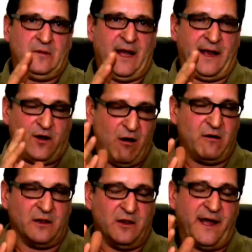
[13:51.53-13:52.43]
I
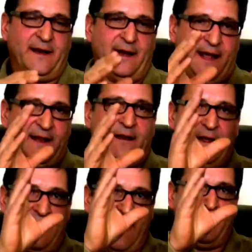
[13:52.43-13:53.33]
call it a light. It had
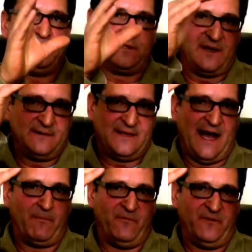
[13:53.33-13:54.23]
an object on
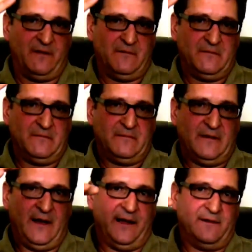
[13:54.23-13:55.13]
top of it.
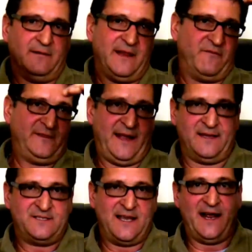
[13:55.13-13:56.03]
On the
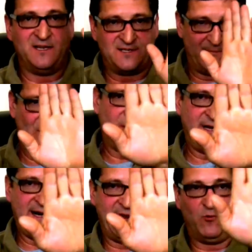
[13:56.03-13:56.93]
left-hand side, as I'm
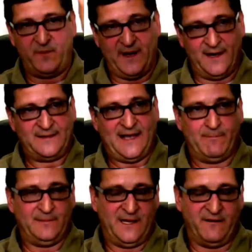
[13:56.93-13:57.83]
looking at it, it would be on the
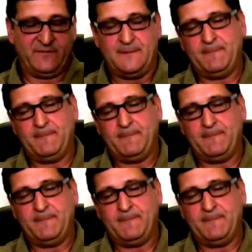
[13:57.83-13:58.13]
top left.